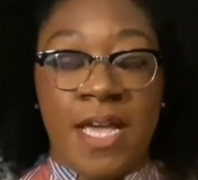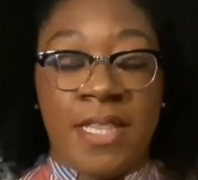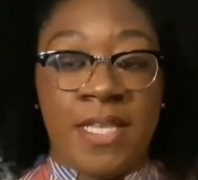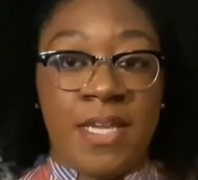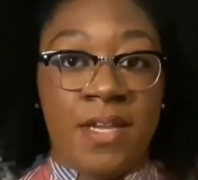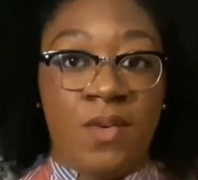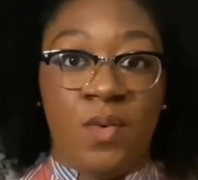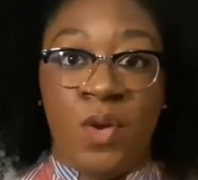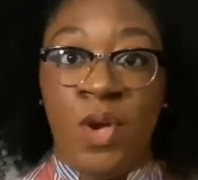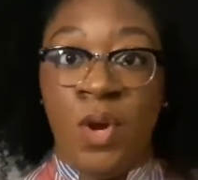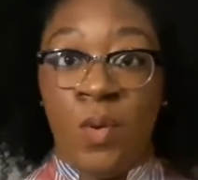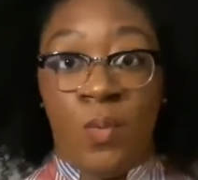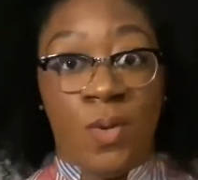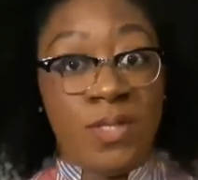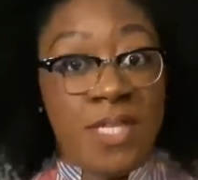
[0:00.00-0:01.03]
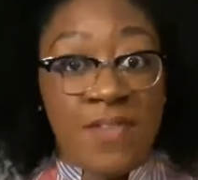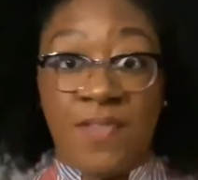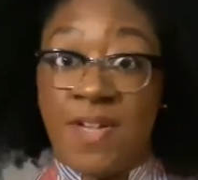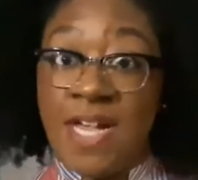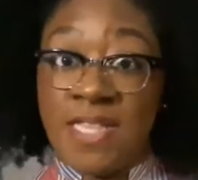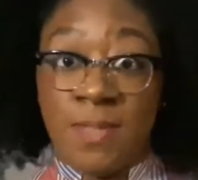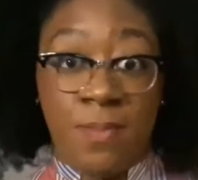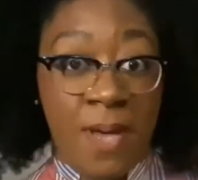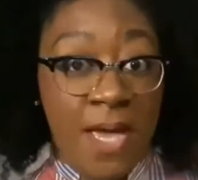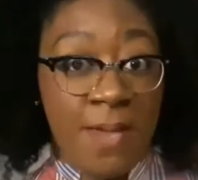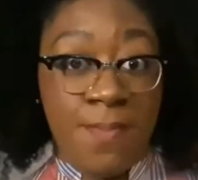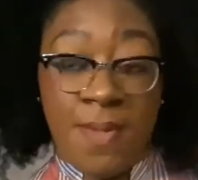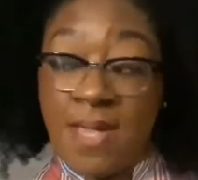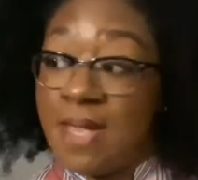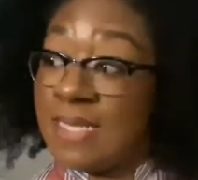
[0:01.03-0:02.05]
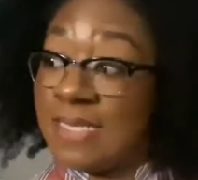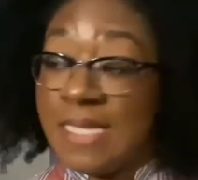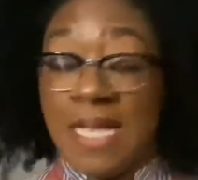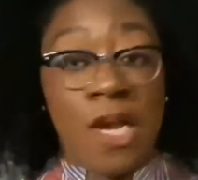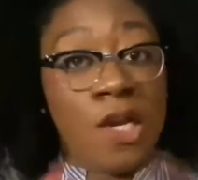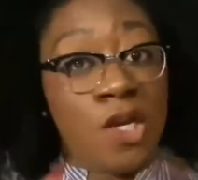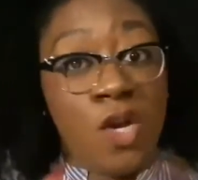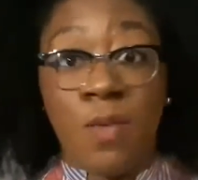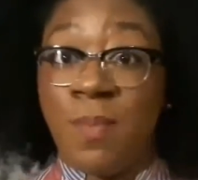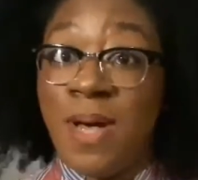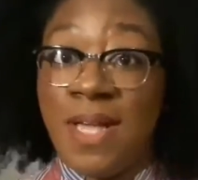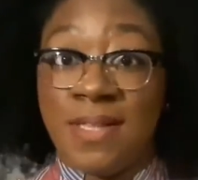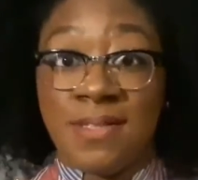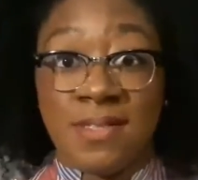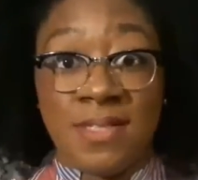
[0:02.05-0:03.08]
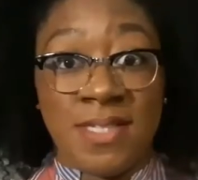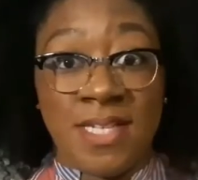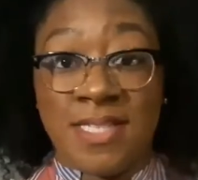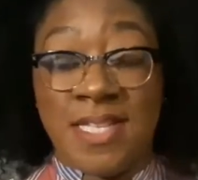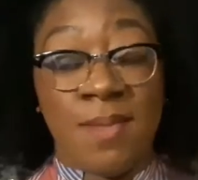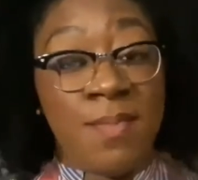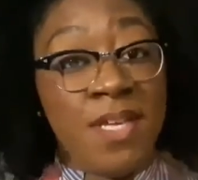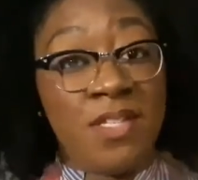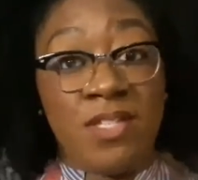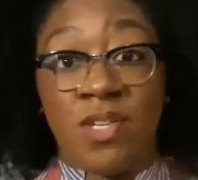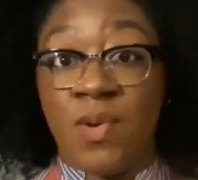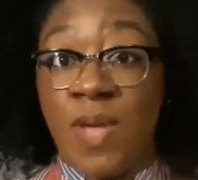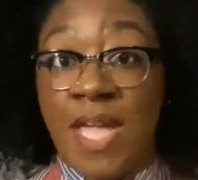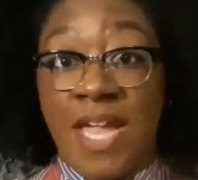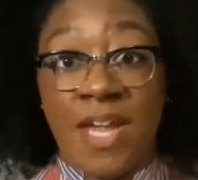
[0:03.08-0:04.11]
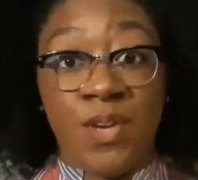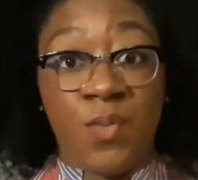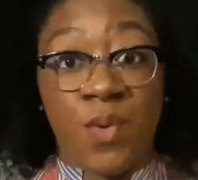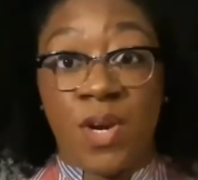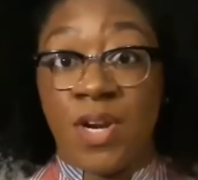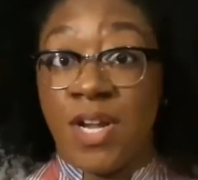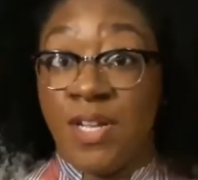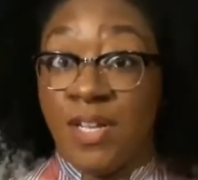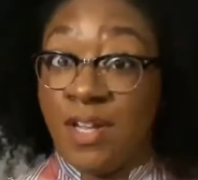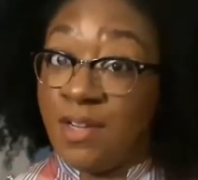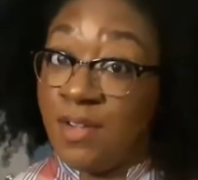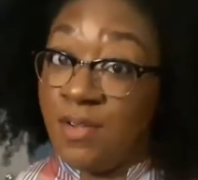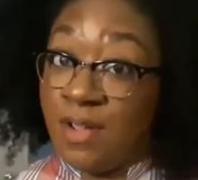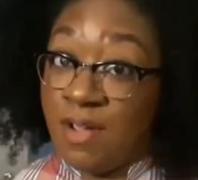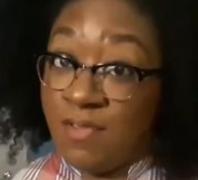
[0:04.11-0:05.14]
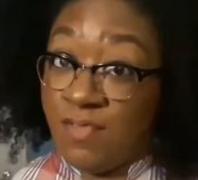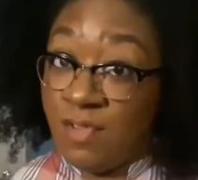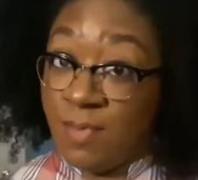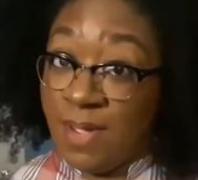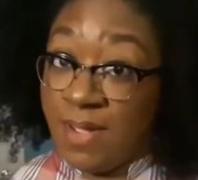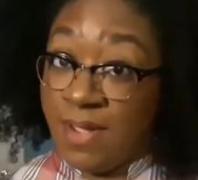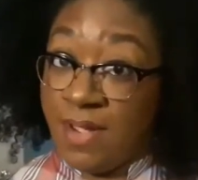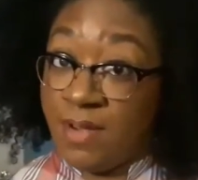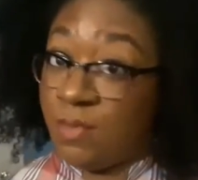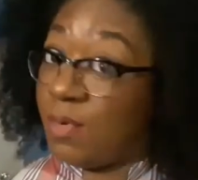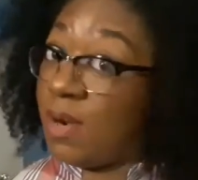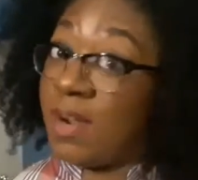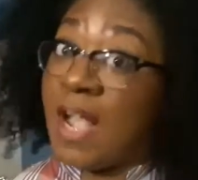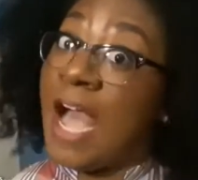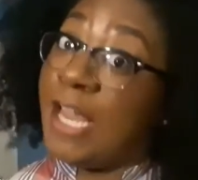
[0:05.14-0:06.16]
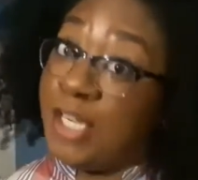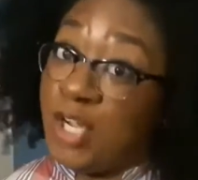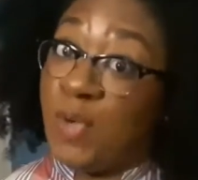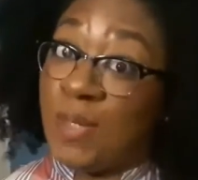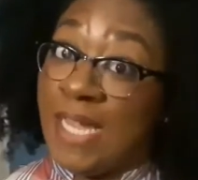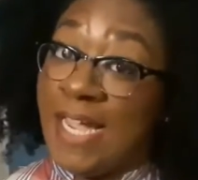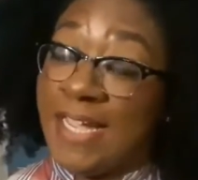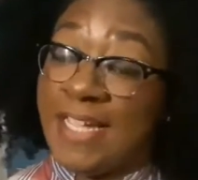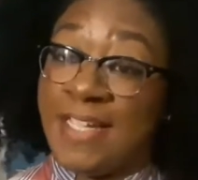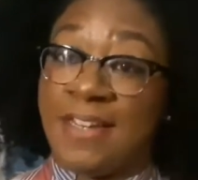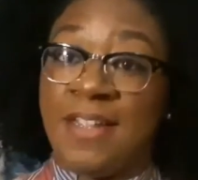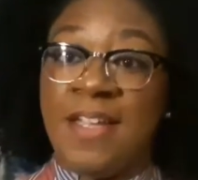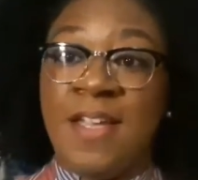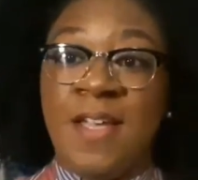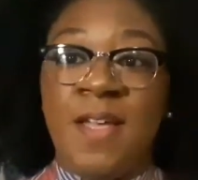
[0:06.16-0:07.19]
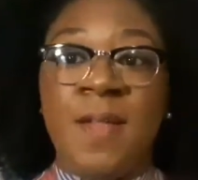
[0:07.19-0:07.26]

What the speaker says: And then once I forgot the piping, I was like, no buttons, because that means no handwork. And y'all know how I feel about handwork. I don't like it.